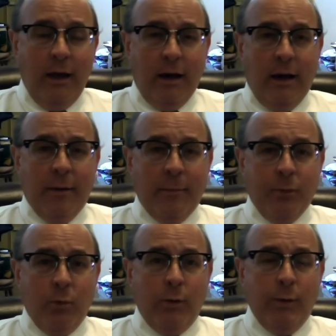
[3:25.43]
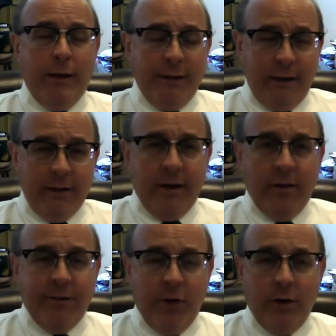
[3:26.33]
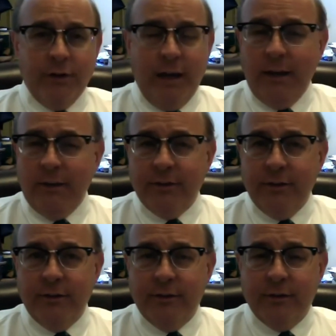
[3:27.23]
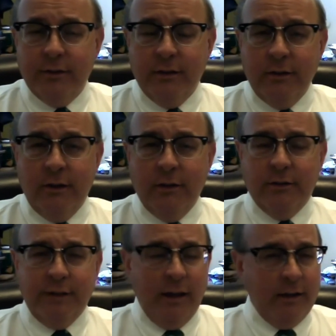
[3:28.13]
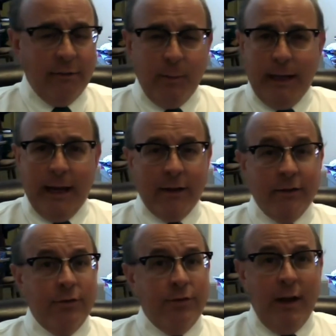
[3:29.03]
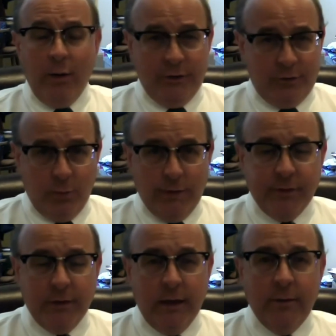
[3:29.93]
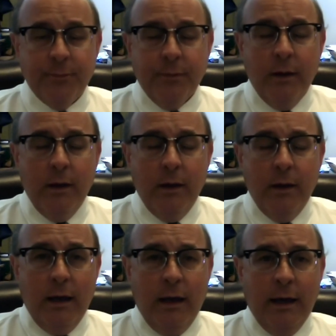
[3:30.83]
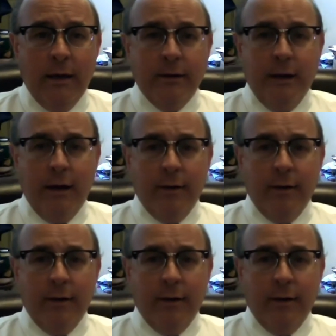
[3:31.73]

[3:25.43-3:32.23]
When we did get our first cases, state government acted very swiftly. And